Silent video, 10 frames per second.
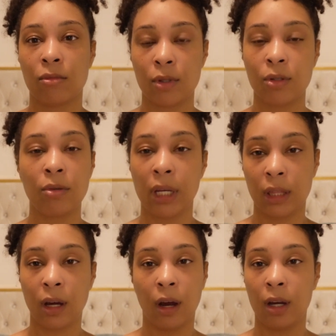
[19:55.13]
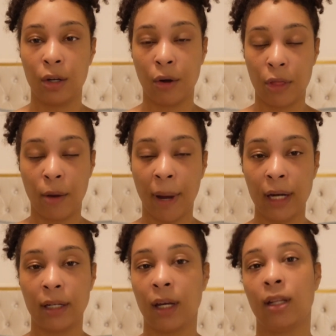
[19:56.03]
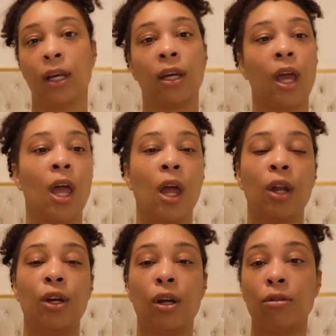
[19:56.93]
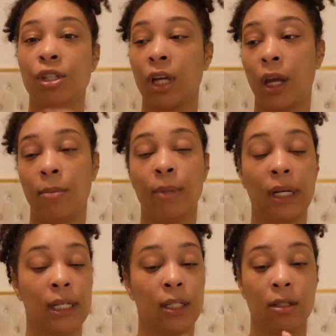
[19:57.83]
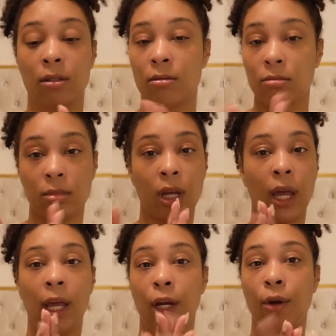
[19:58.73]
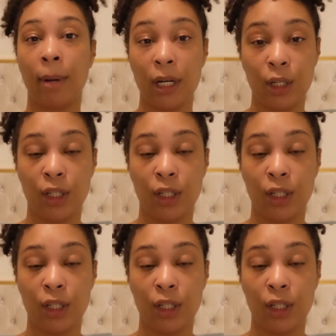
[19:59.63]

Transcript: to get their you know their body done like no shame because i ain't nobody to